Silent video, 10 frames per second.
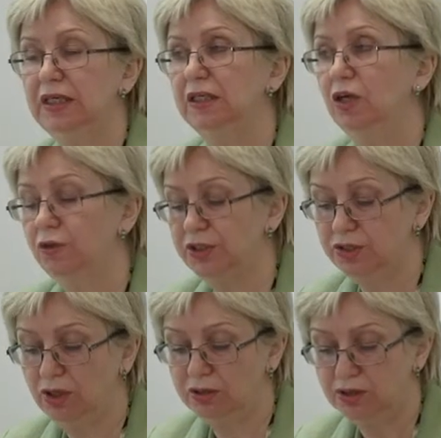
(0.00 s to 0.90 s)
in
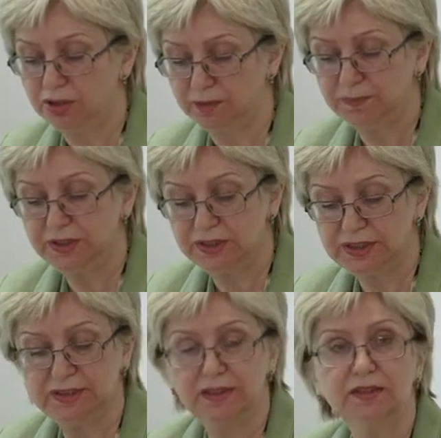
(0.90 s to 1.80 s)
horizontal
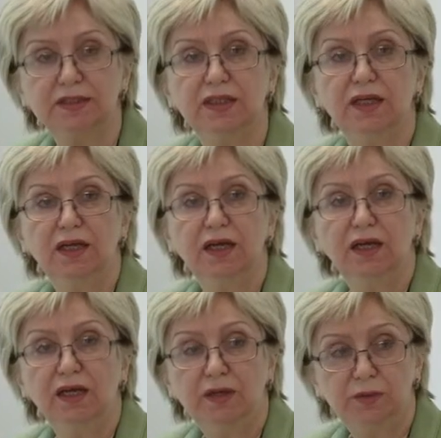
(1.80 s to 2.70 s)
distance,
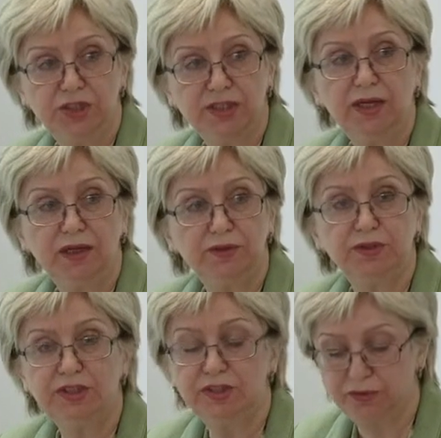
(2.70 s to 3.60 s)
which is
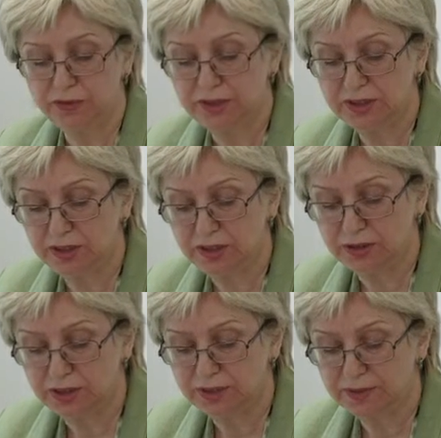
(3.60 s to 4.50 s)
characteristic for these
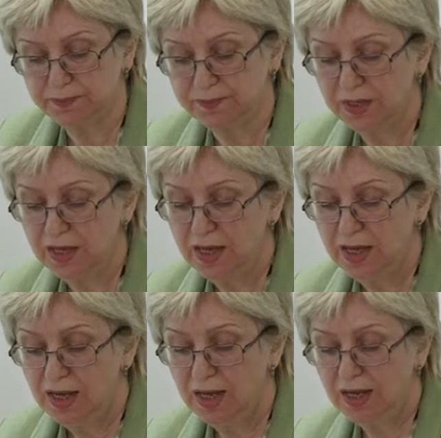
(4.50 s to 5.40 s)
cultures.
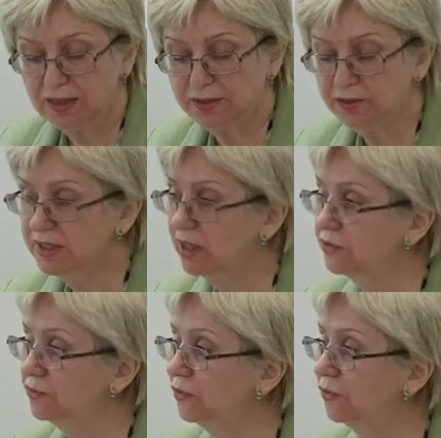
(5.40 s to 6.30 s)
As a
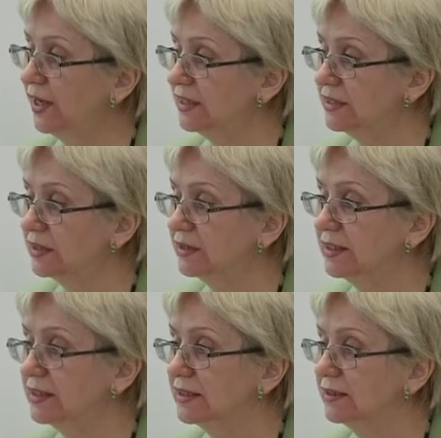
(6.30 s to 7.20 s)
result, for vertical
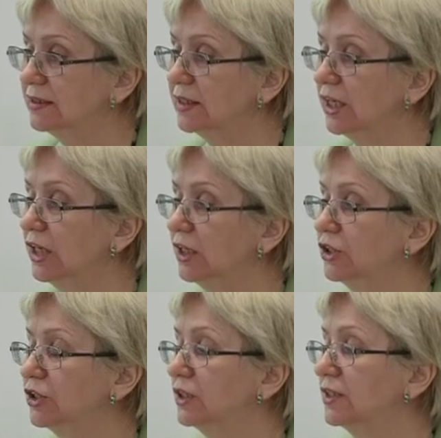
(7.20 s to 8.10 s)
distance,
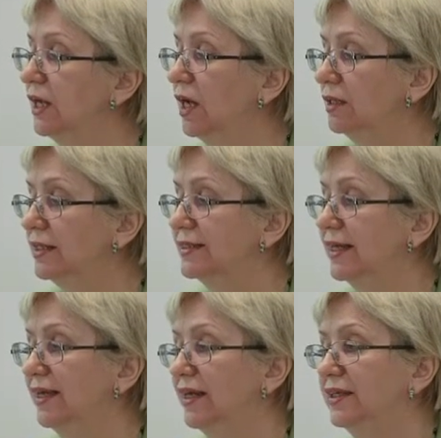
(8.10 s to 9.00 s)
English style is
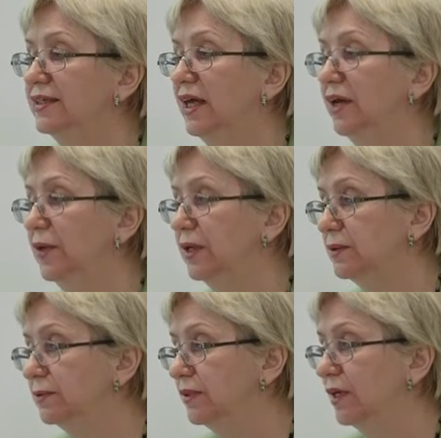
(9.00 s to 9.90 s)

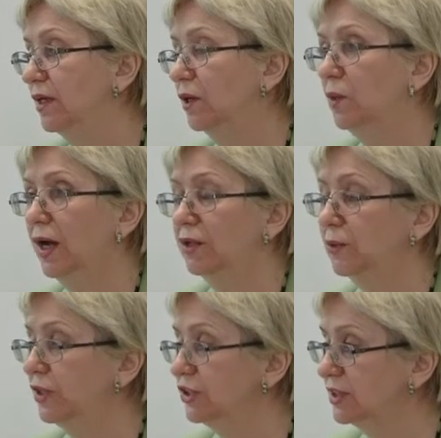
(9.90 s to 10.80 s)
egalitarian, while
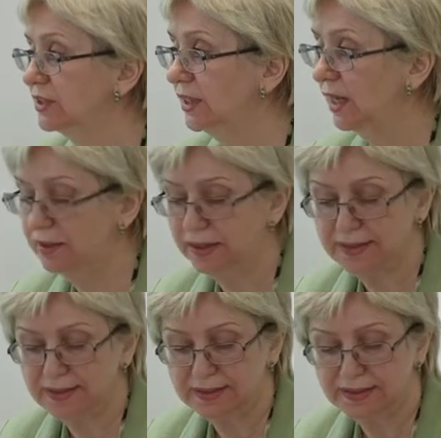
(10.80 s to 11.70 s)
Russian style
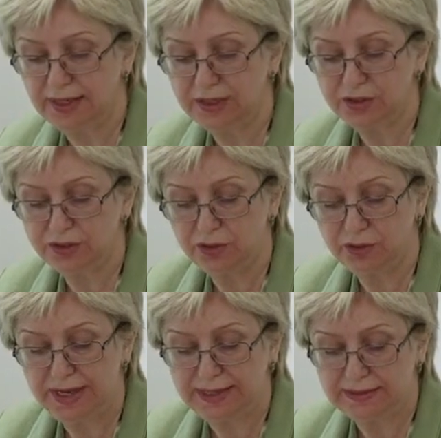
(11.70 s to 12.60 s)
is
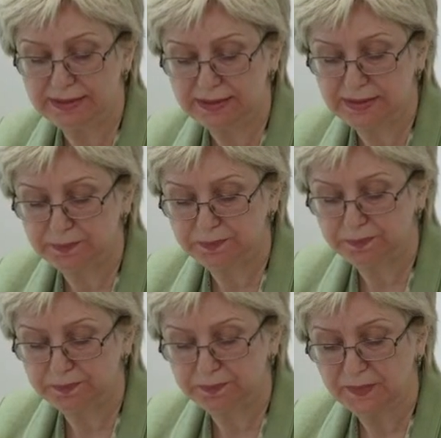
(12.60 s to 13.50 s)
status-oriented.
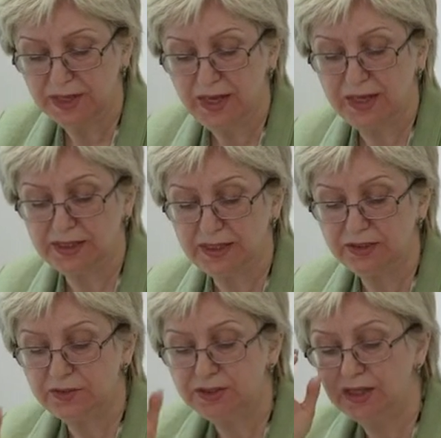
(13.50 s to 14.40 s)
And
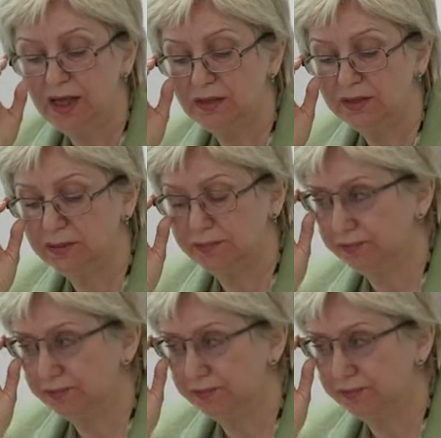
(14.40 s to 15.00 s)
as a result